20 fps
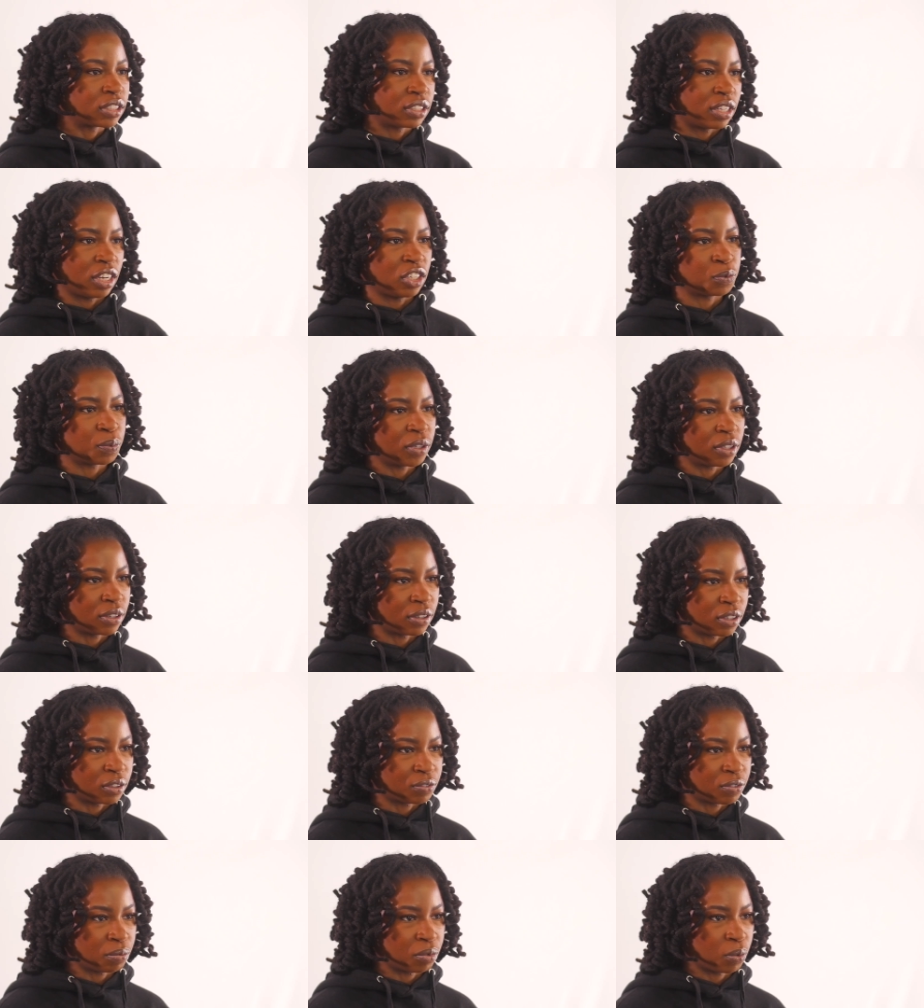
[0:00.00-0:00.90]
things we
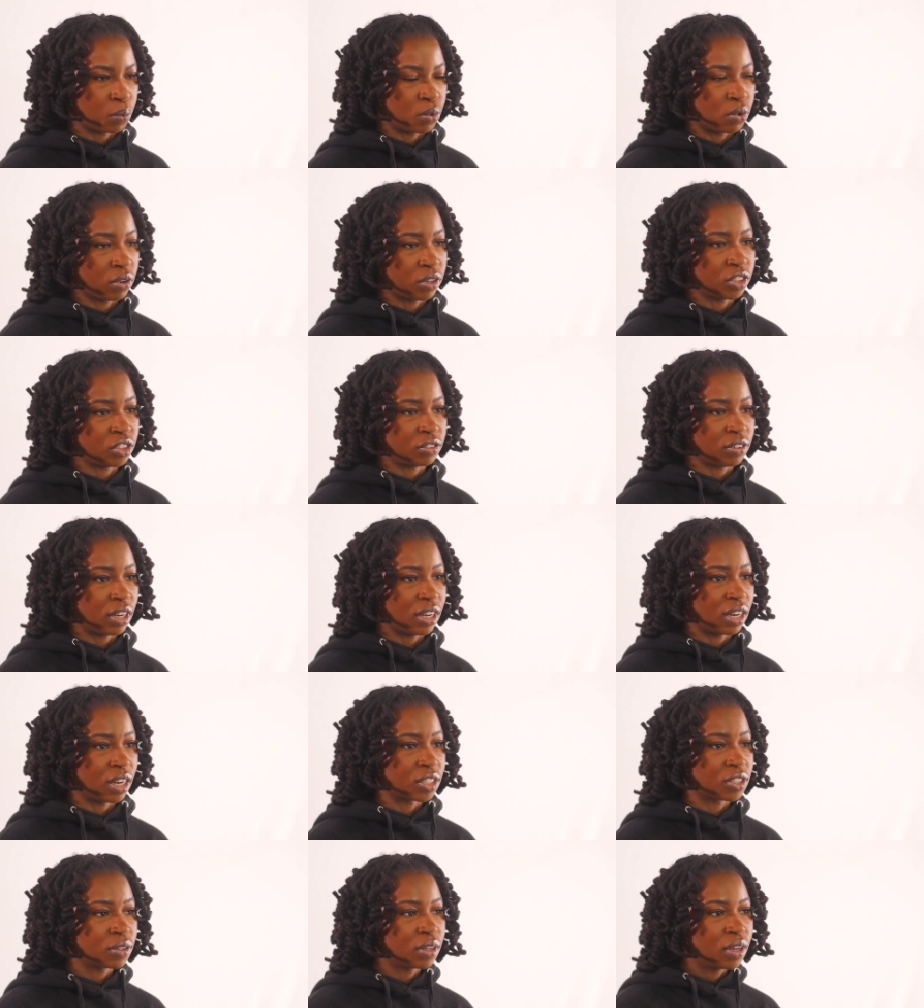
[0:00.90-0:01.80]
learned from the war on
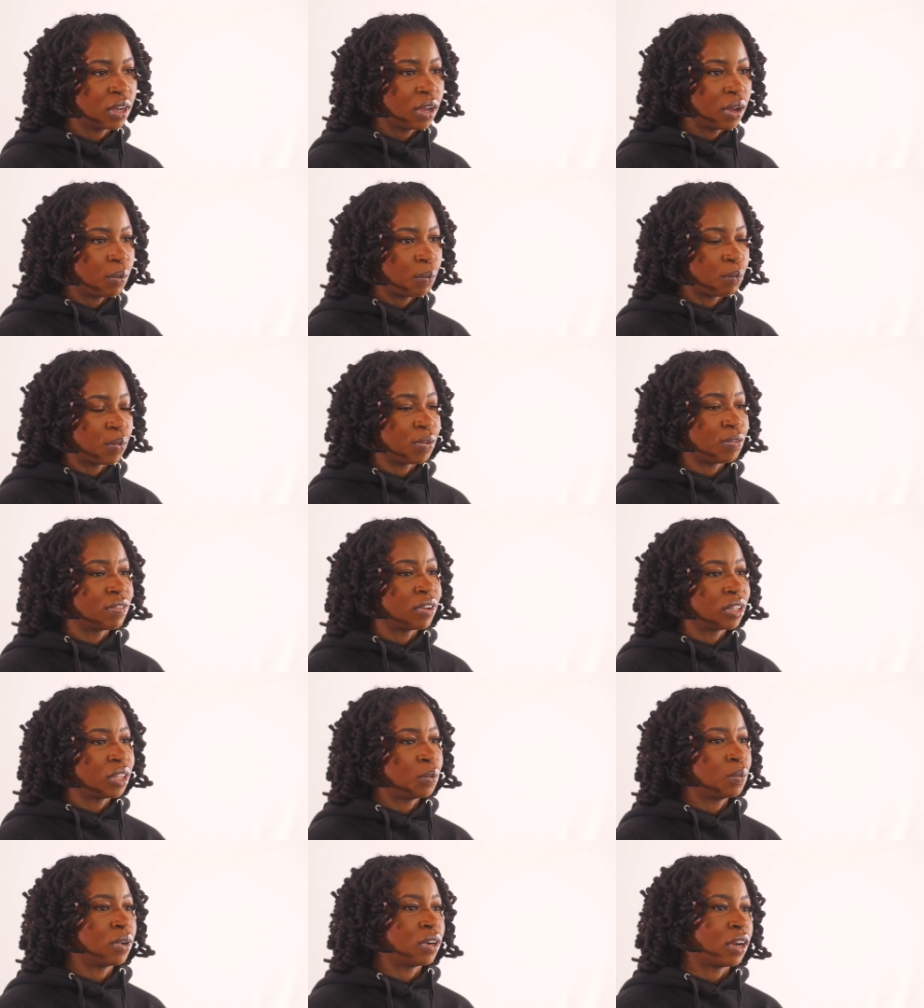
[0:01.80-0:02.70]
drugs. We
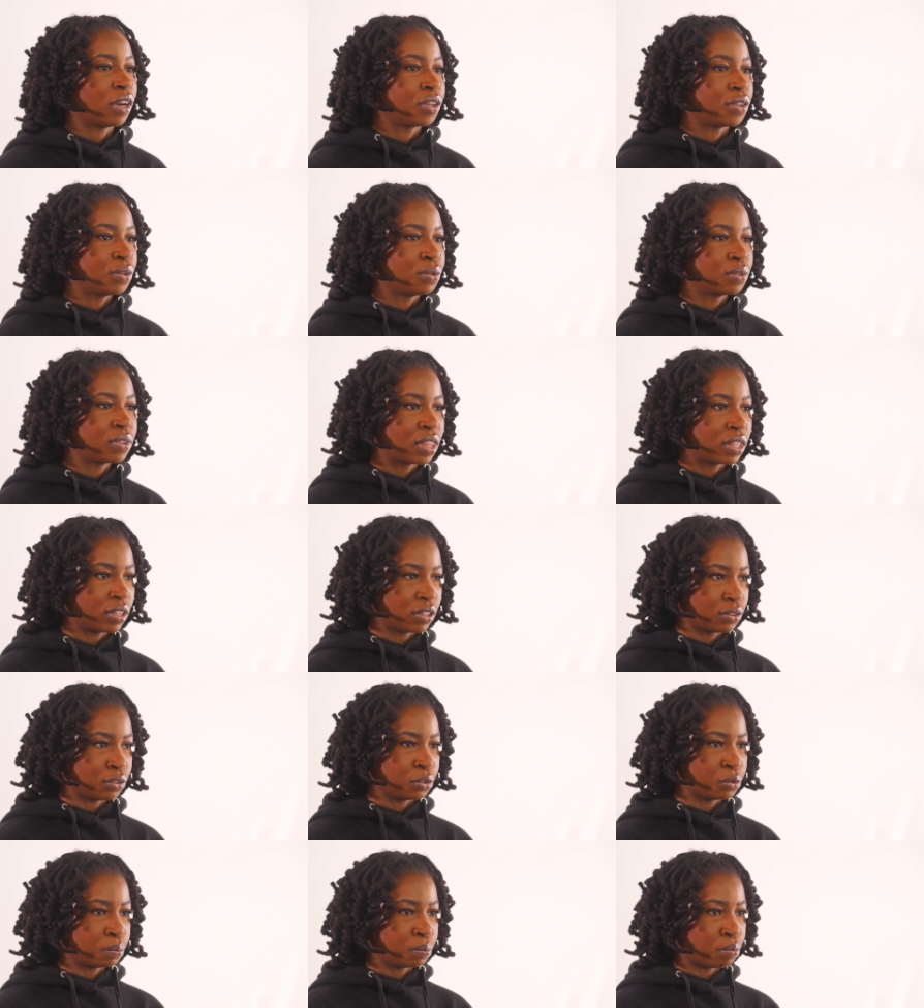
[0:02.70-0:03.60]
really want our youth
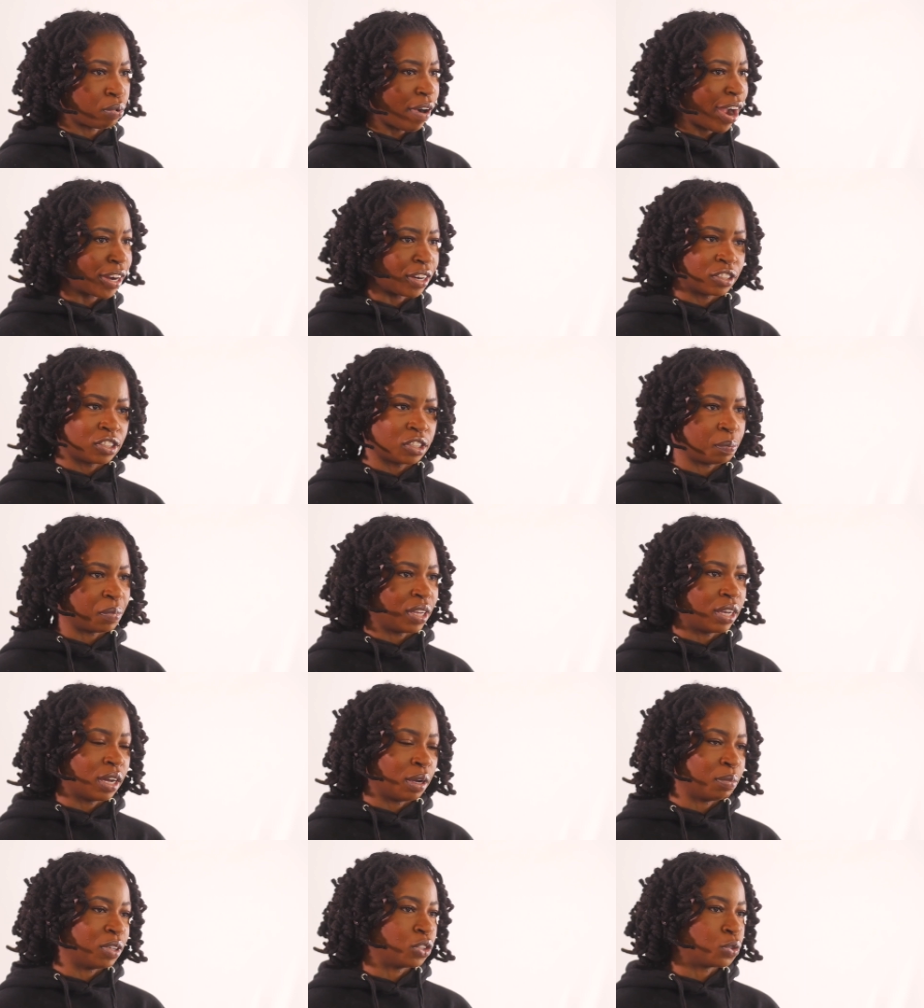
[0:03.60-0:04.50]
to, prior to
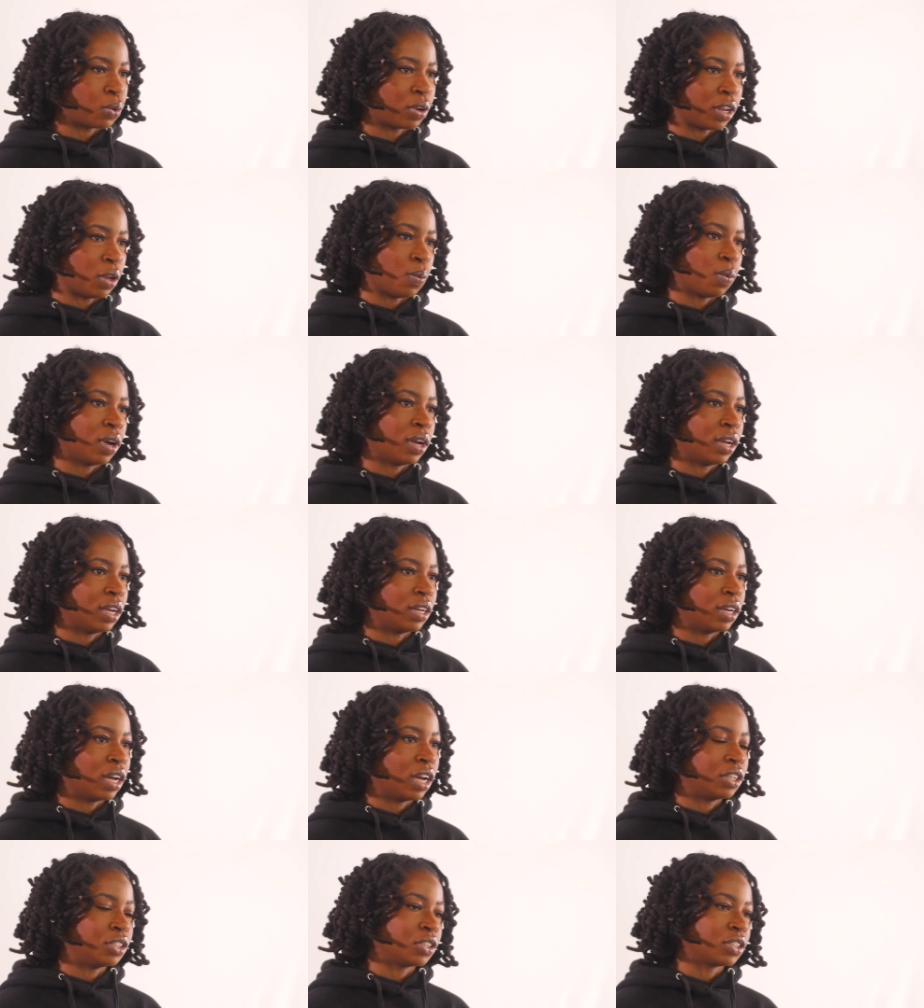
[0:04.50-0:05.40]
becoming 21,
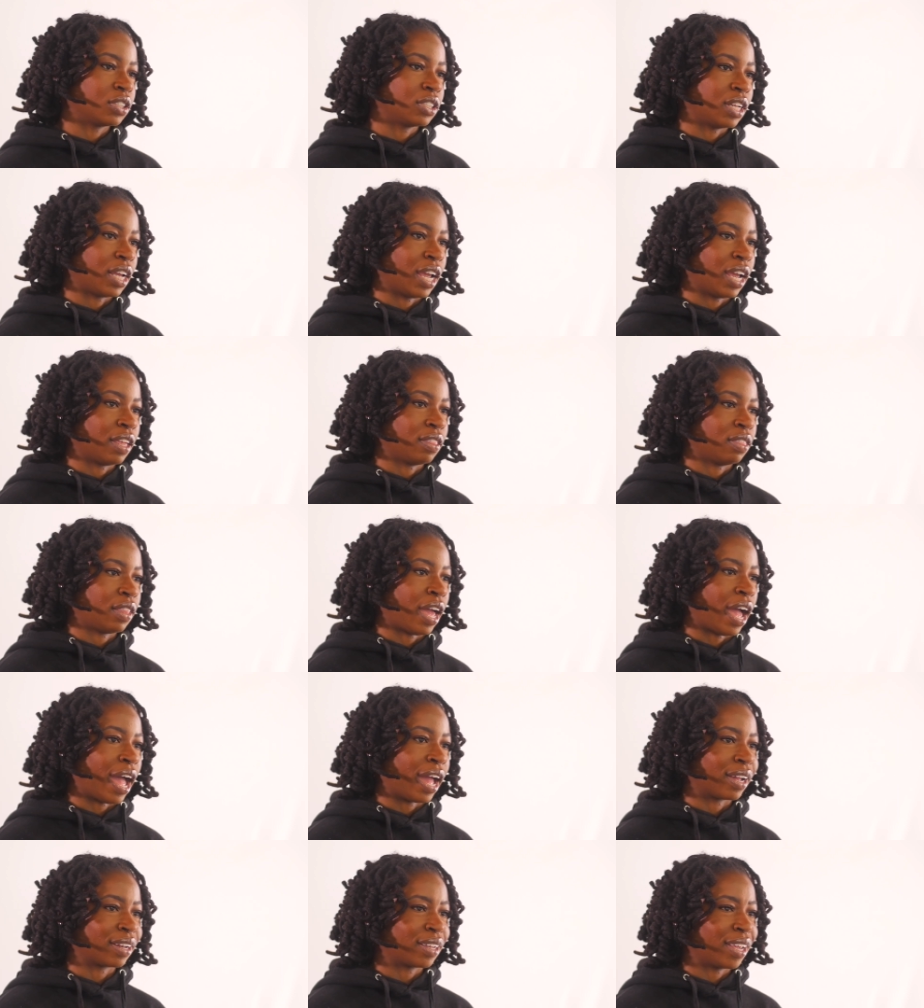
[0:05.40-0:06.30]
understand
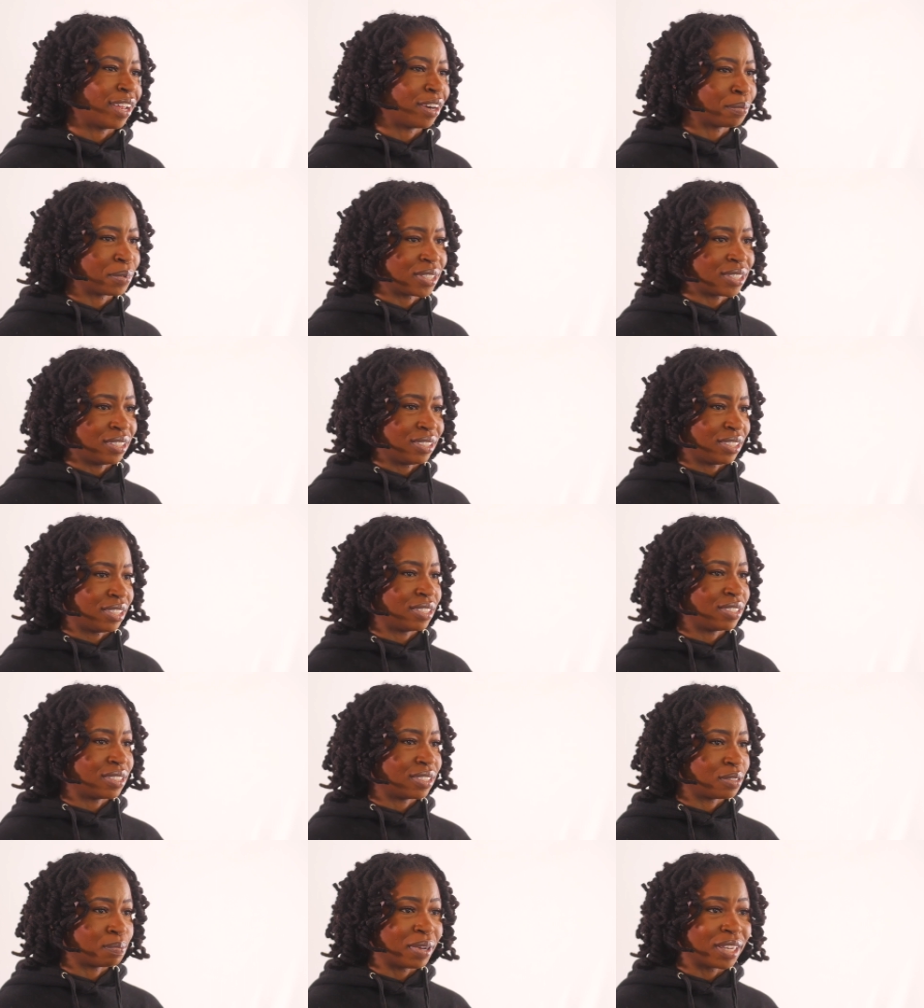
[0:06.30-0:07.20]
that cannabis in a
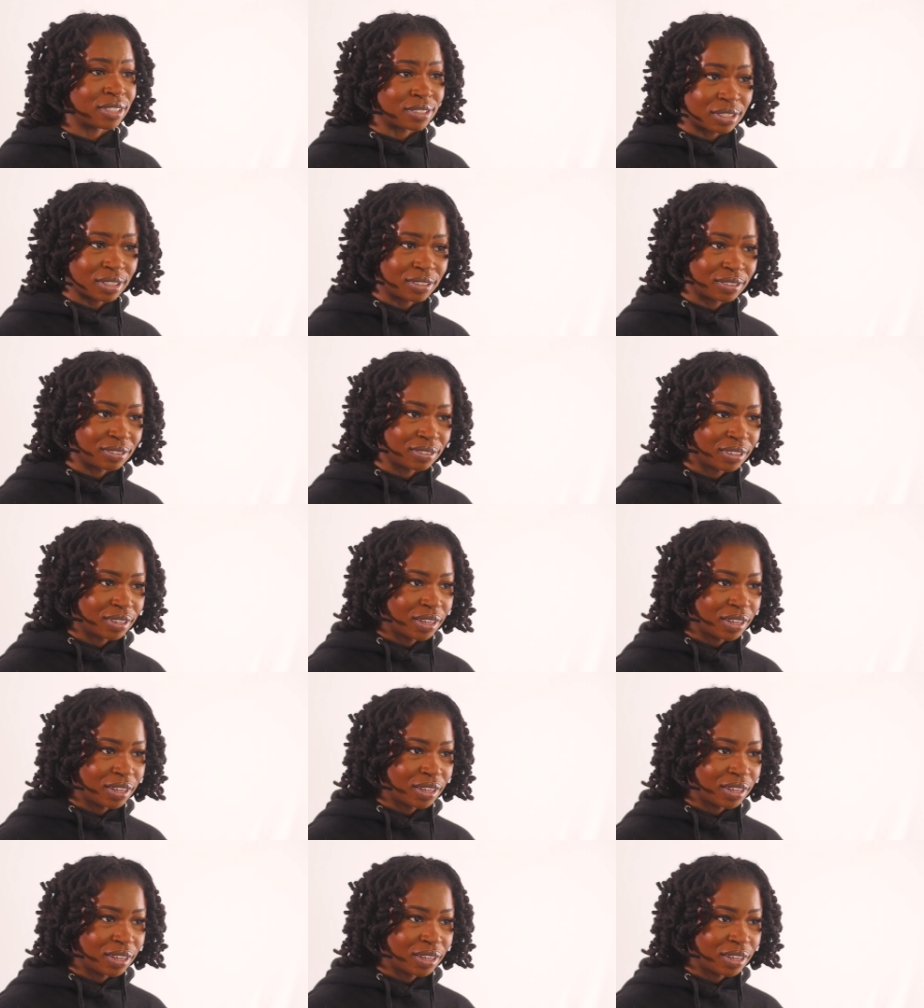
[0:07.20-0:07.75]
sense is medicine.